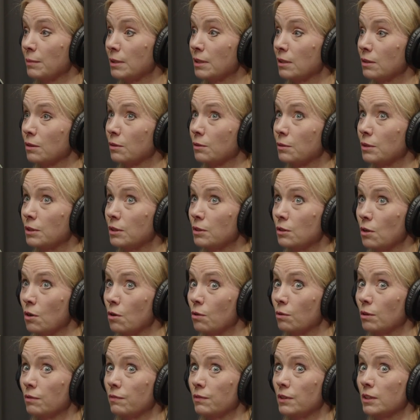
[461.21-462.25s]

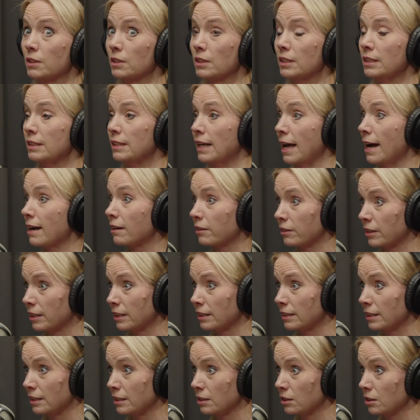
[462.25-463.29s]
If you're in
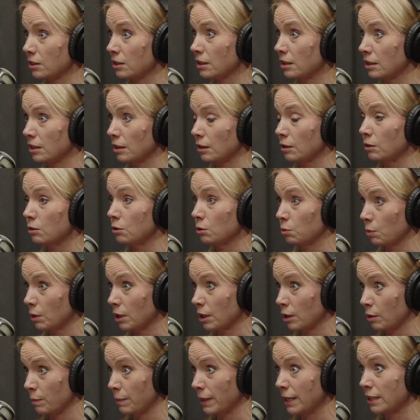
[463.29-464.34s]
Akron and you're going to lose one
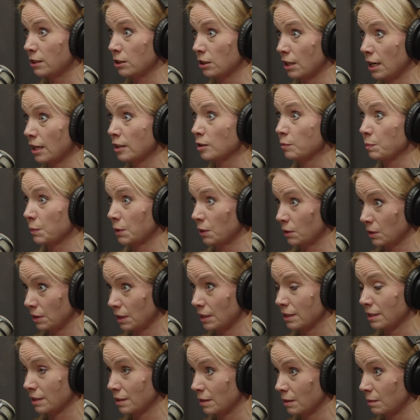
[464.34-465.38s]
of the major hospital
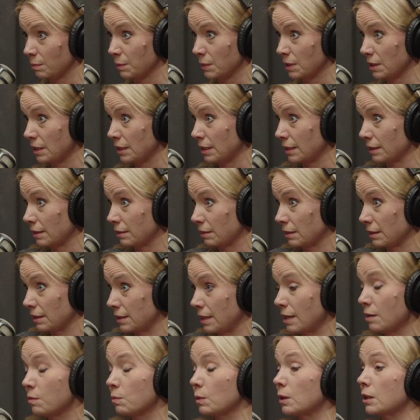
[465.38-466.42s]
systems in a
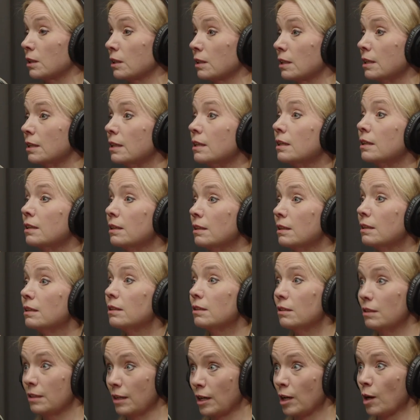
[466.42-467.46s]
network,
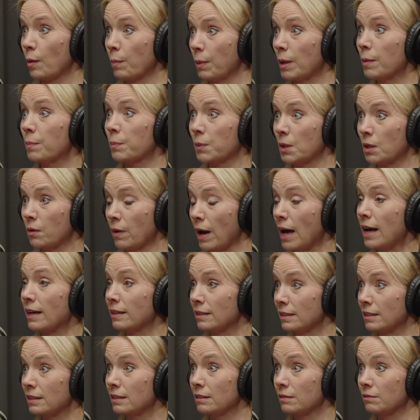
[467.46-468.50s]
you got to be
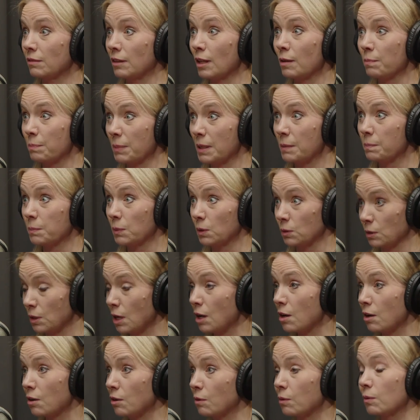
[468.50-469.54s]
proactive, let people
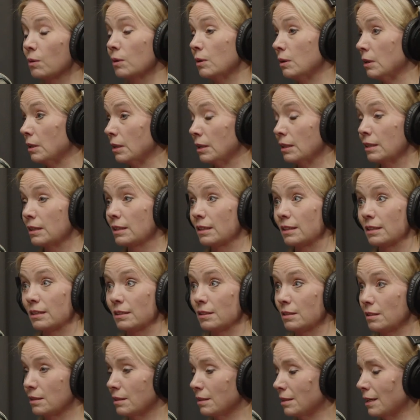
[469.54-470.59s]
know,
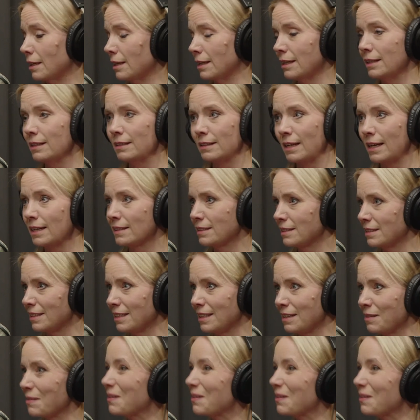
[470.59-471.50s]
because they get nasty.